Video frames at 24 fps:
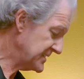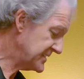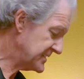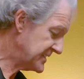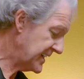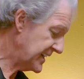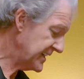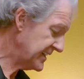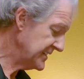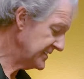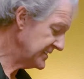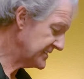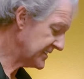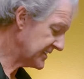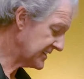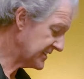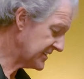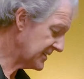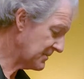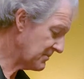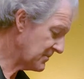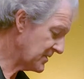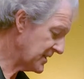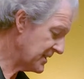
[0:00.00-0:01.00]
seconds and
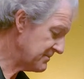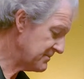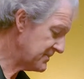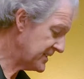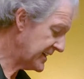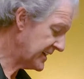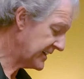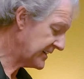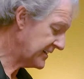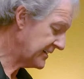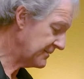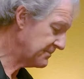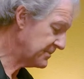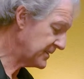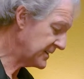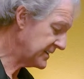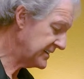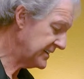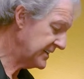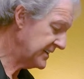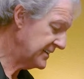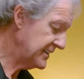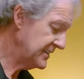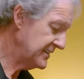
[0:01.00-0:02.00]
come right back up
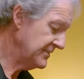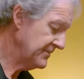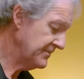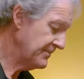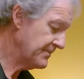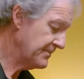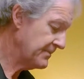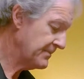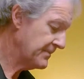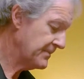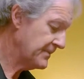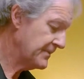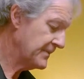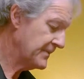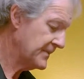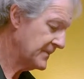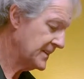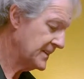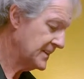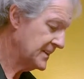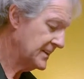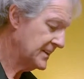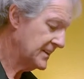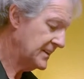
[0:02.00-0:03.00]
again
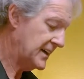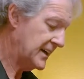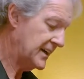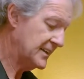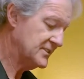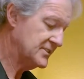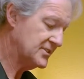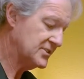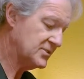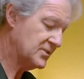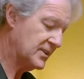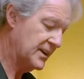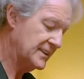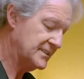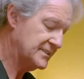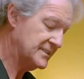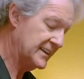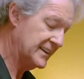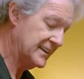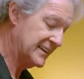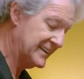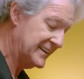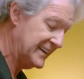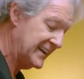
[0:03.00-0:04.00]
and stretch.
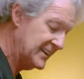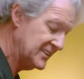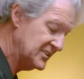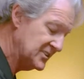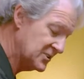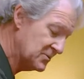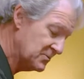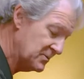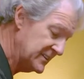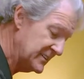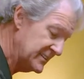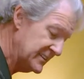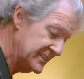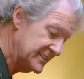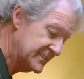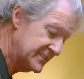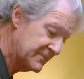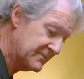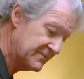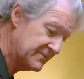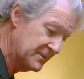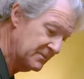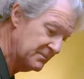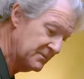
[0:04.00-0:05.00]
And again, you're
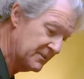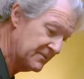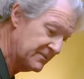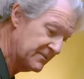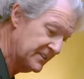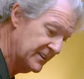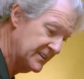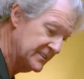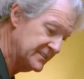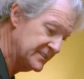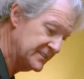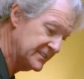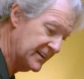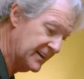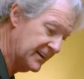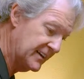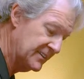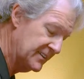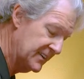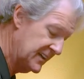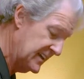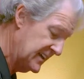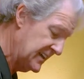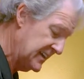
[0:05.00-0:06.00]
releasing from the front side.
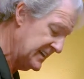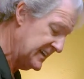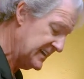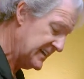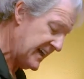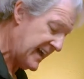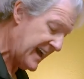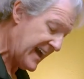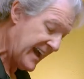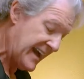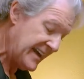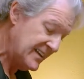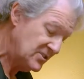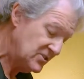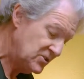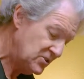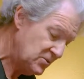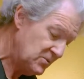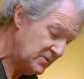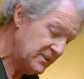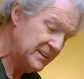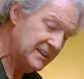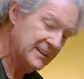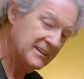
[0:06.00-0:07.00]
As
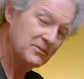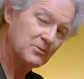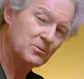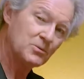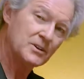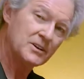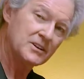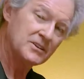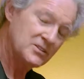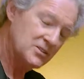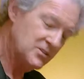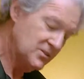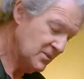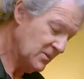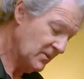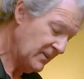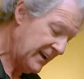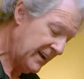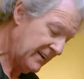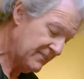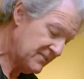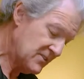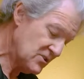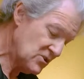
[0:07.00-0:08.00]
you get where you don't
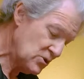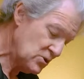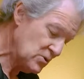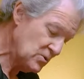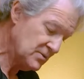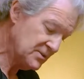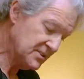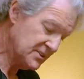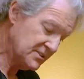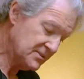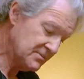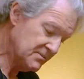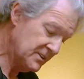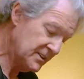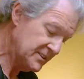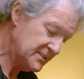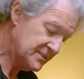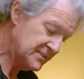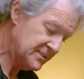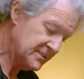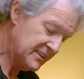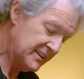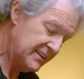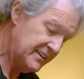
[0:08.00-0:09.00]
have to use as
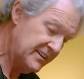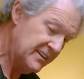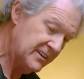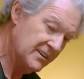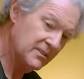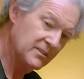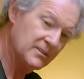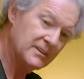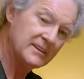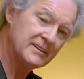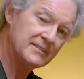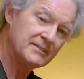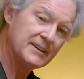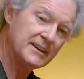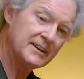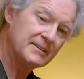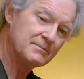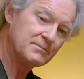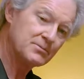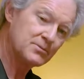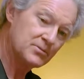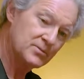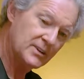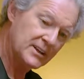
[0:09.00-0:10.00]
much here and,
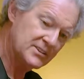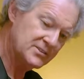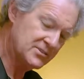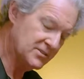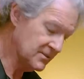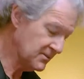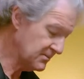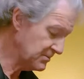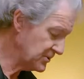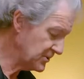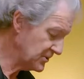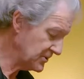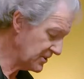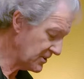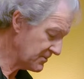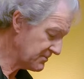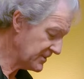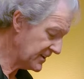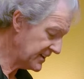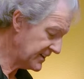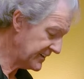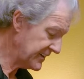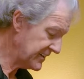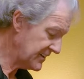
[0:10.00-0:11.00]
and pressure to pull your
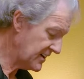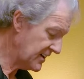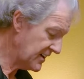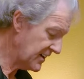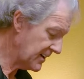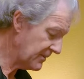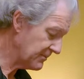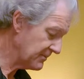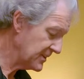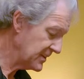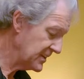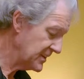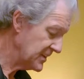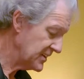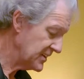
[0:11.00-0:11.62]
body up,